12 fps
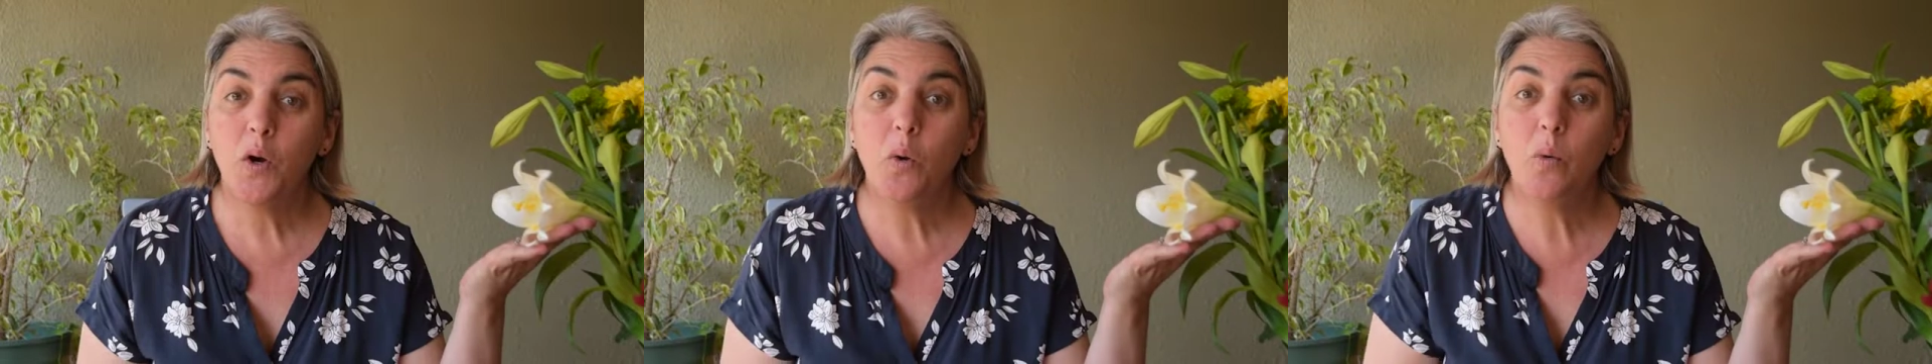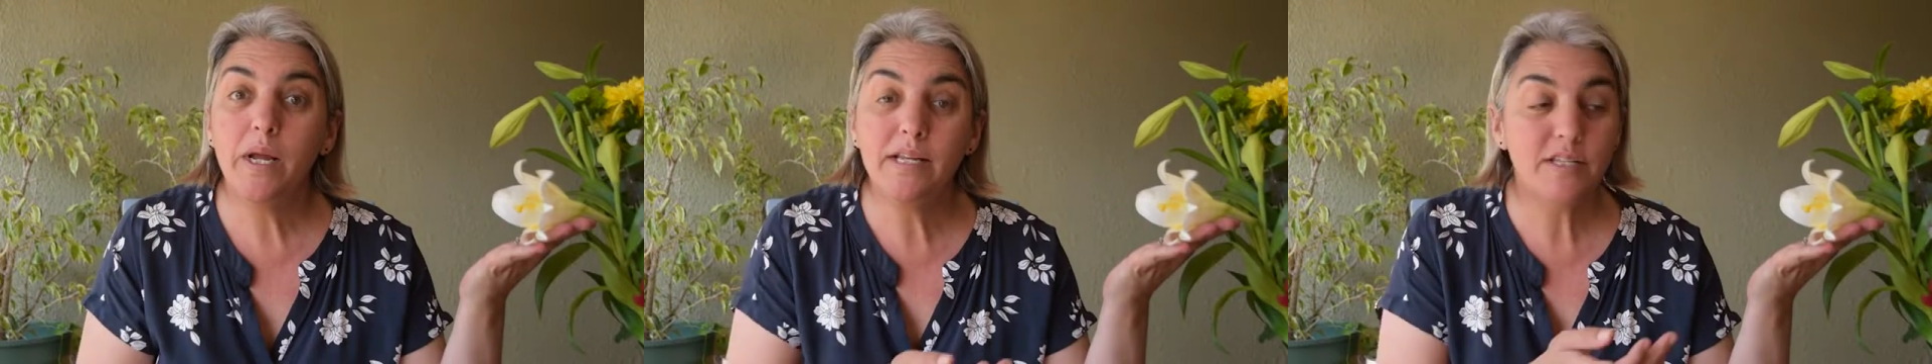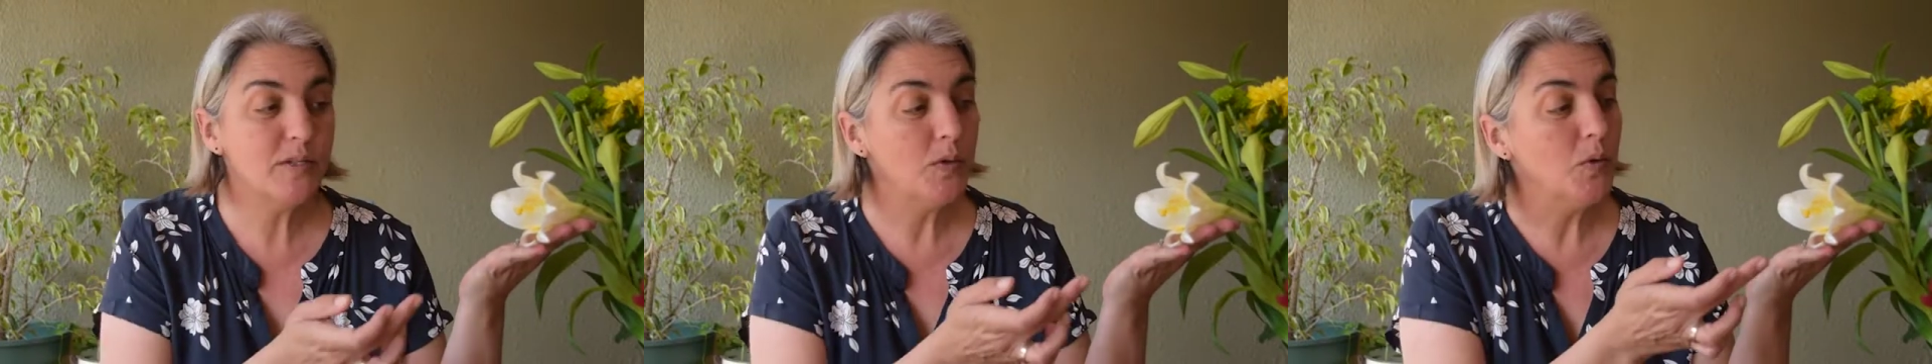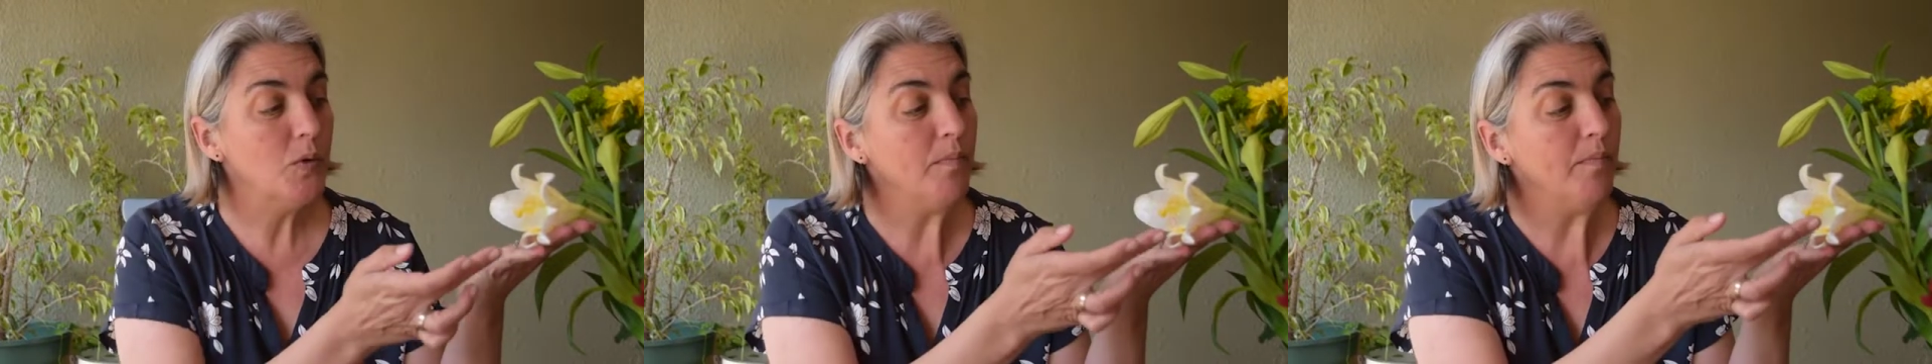We
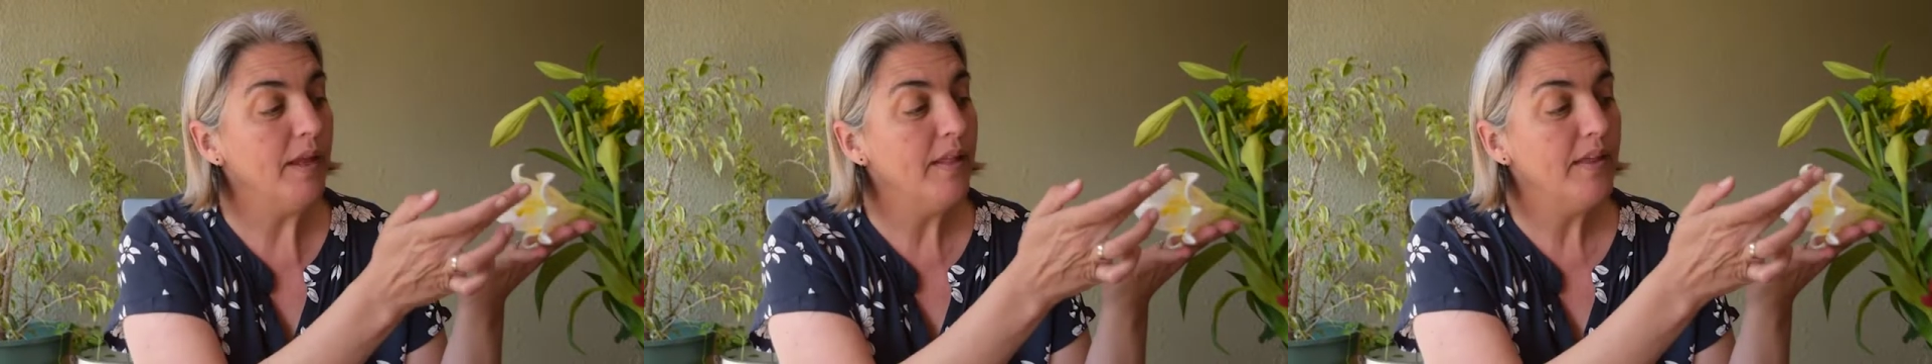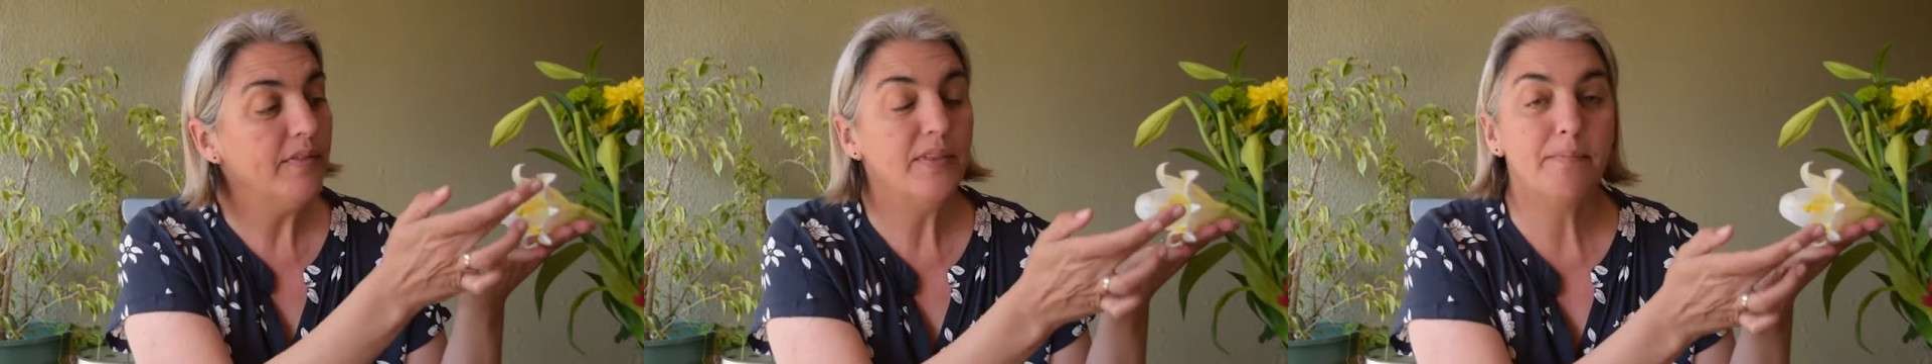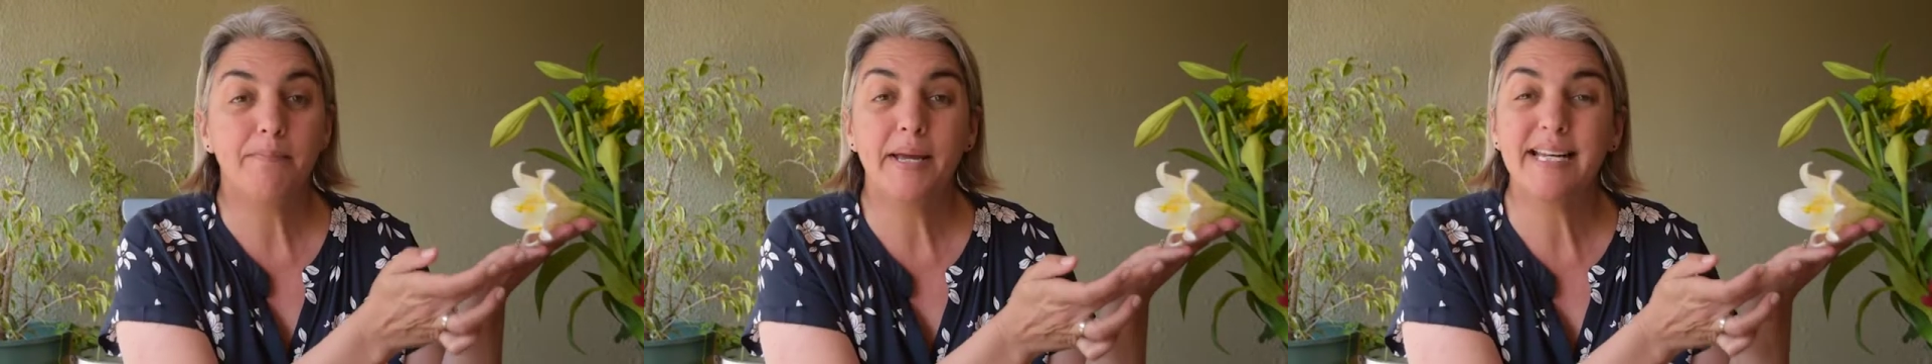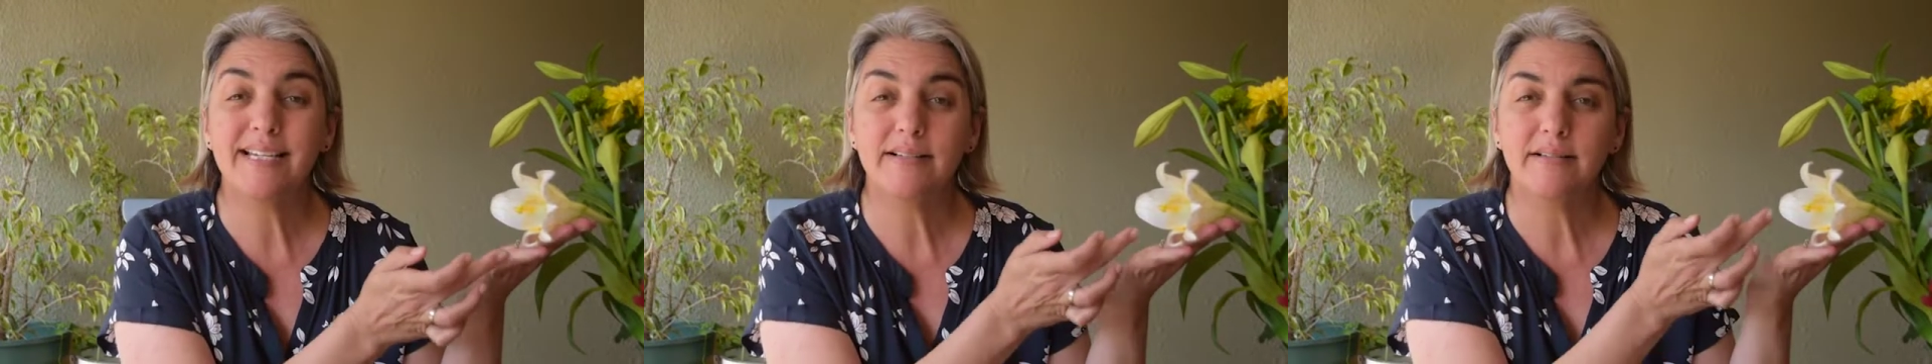saw that the
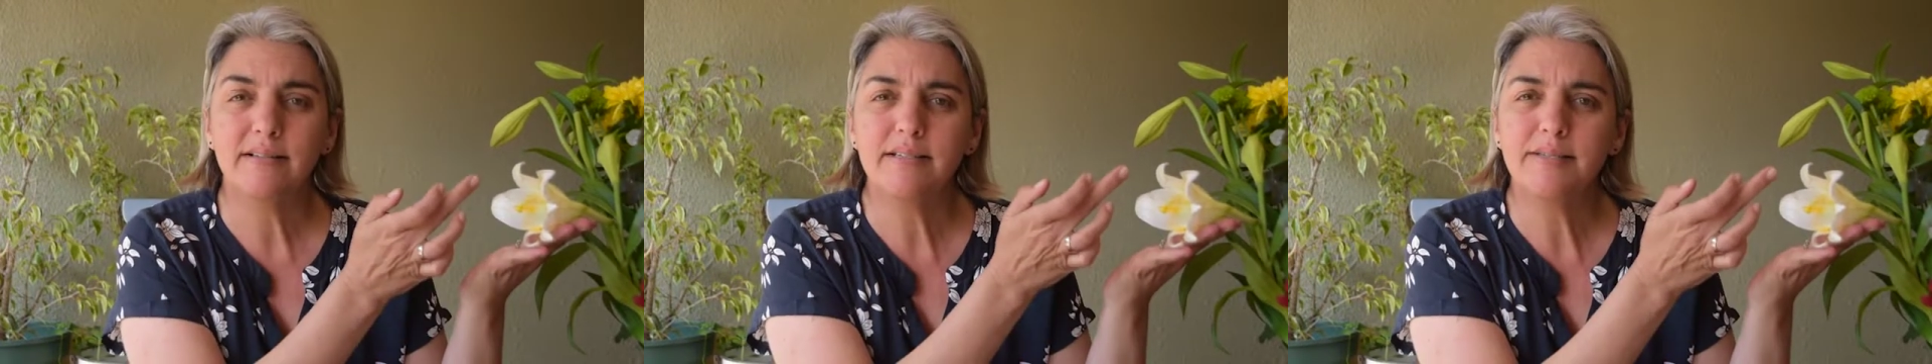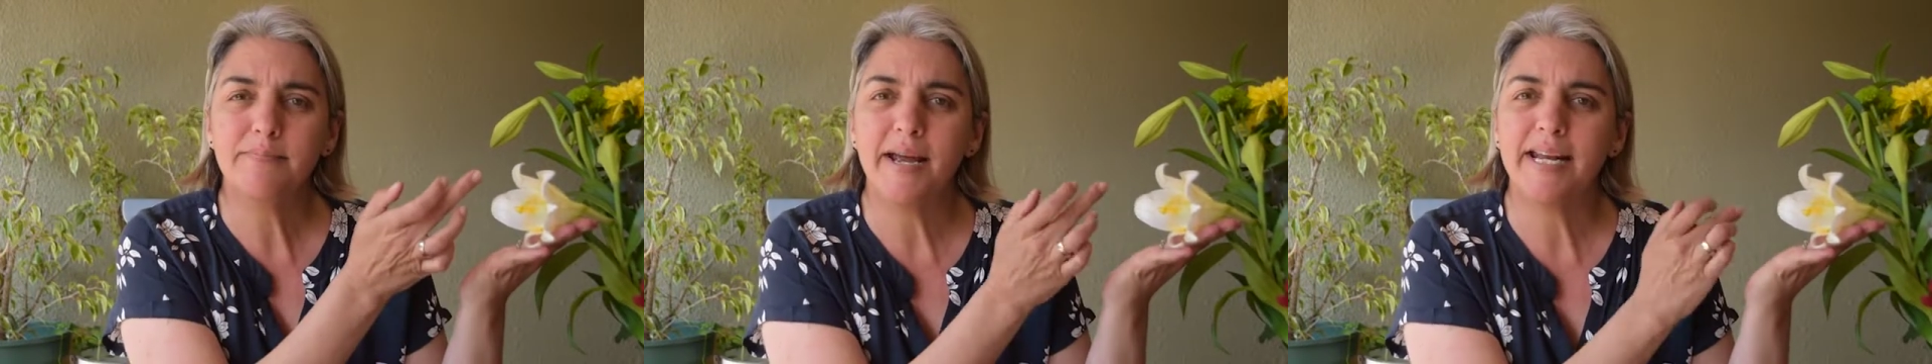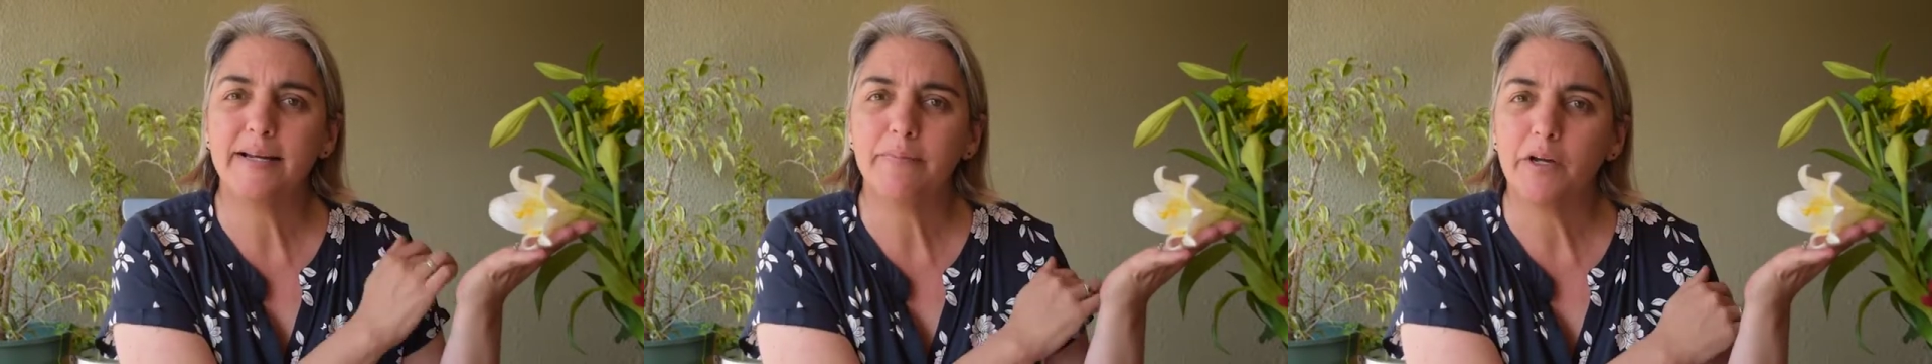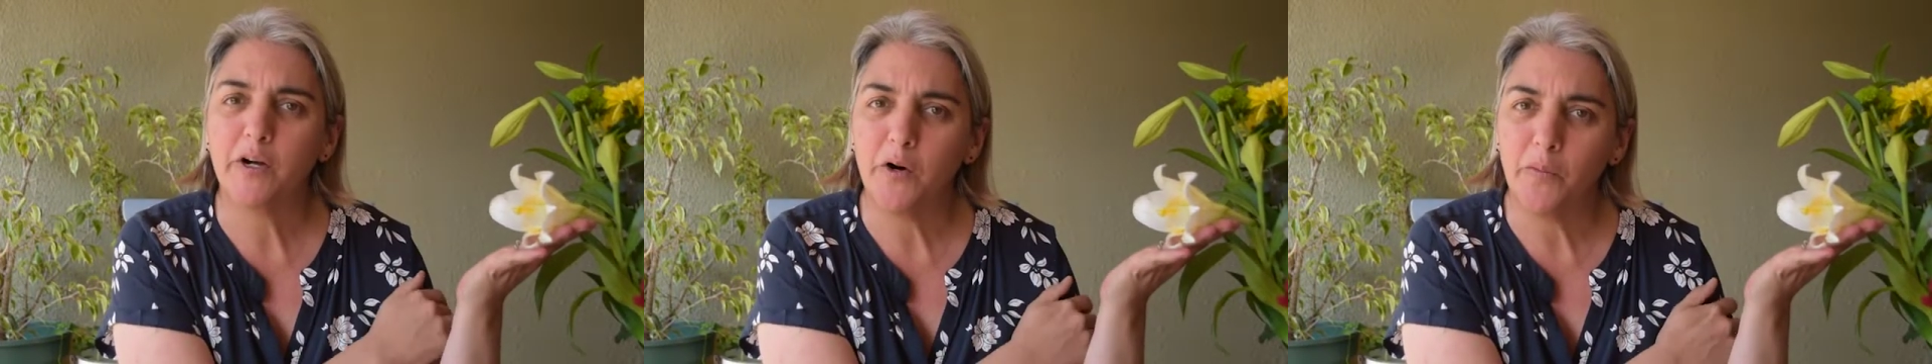petals made
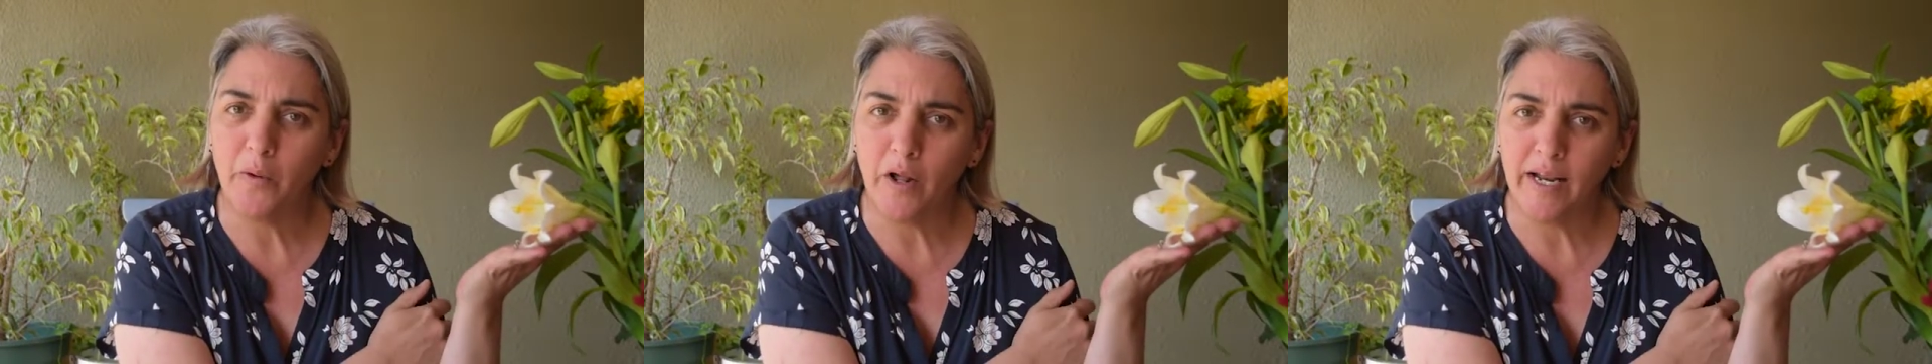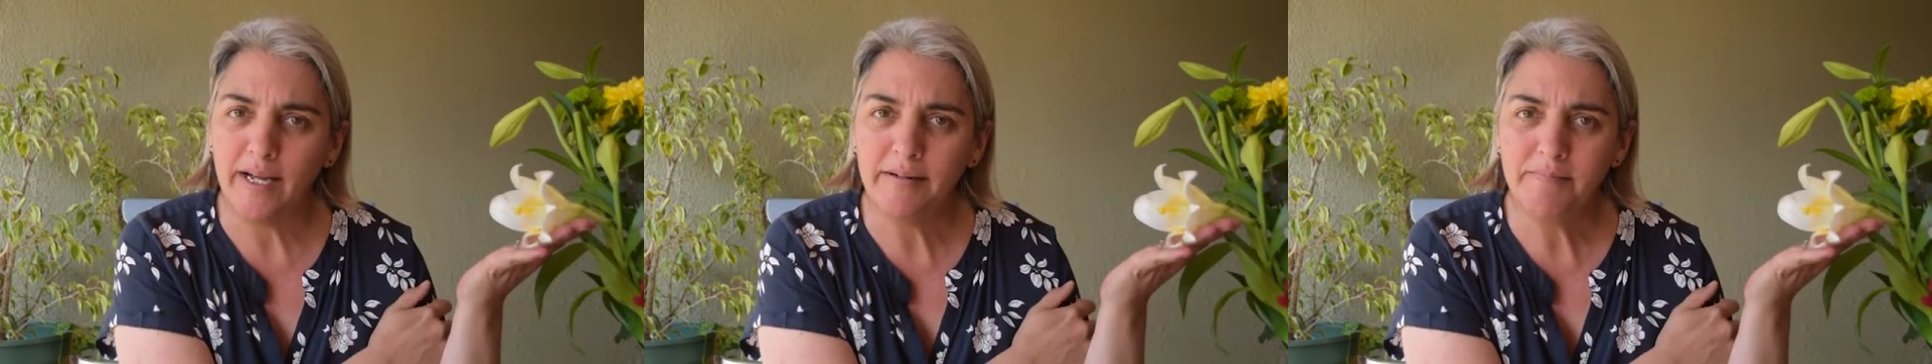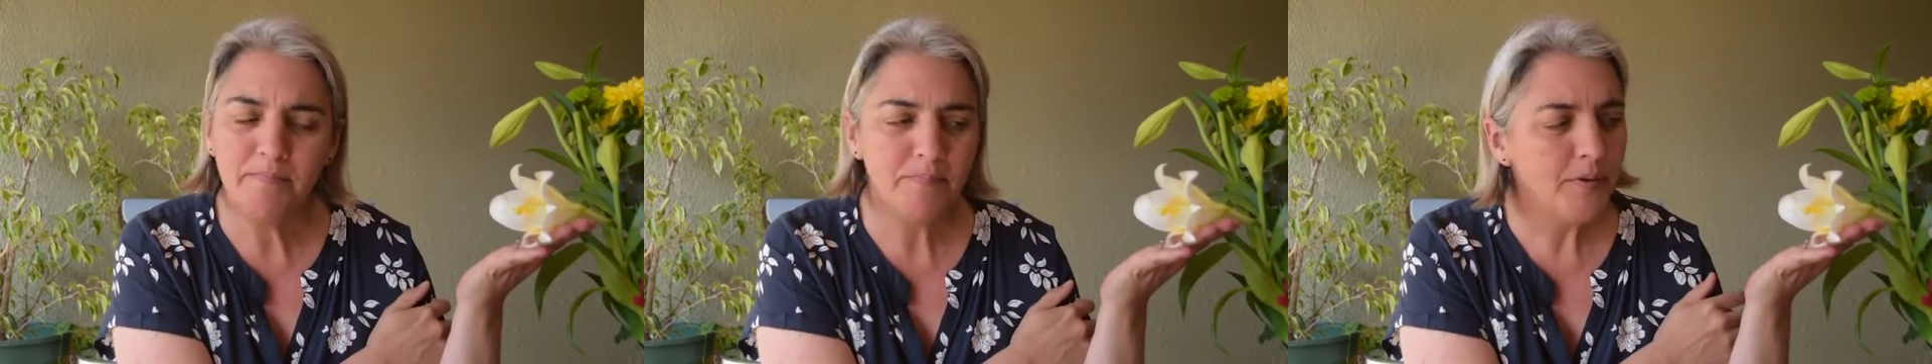up the corolla.